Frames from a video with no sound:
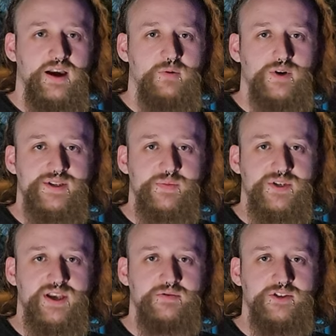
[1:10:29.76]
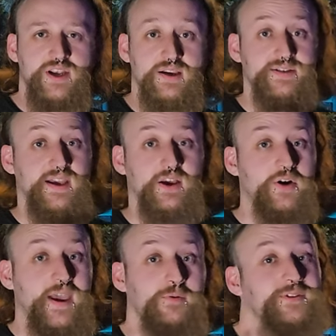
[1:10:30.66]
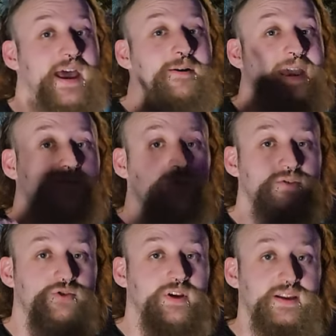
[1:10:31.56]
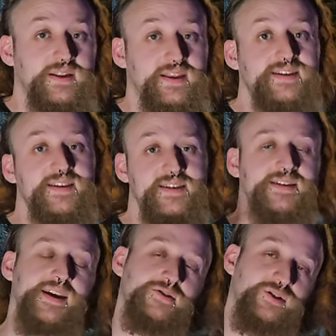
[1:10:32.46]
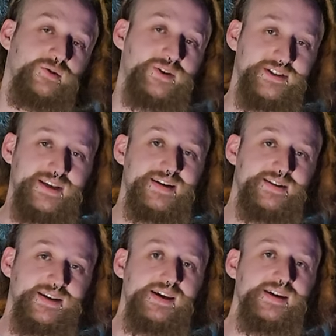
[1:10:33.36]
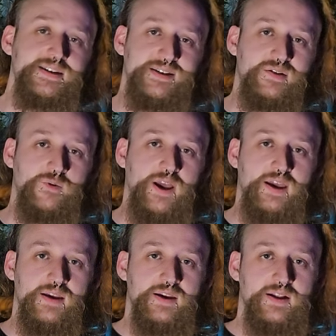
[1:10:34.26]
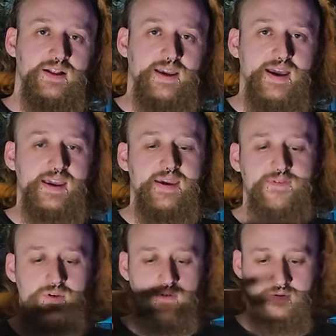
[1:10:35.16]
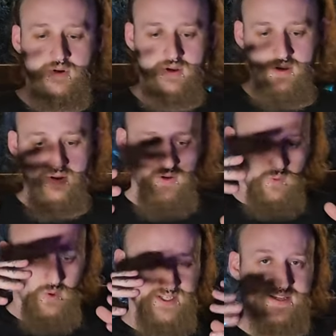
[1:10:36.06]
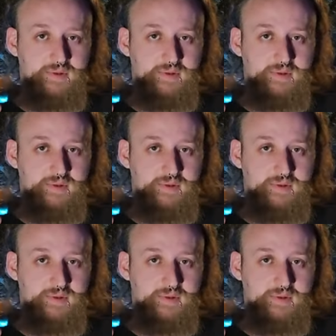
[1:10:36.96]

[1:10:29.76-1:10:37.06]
what's a perception check? I was like, okay, well now I have you intrigued. This is essentially what D and D is in a way. Like I gave you what's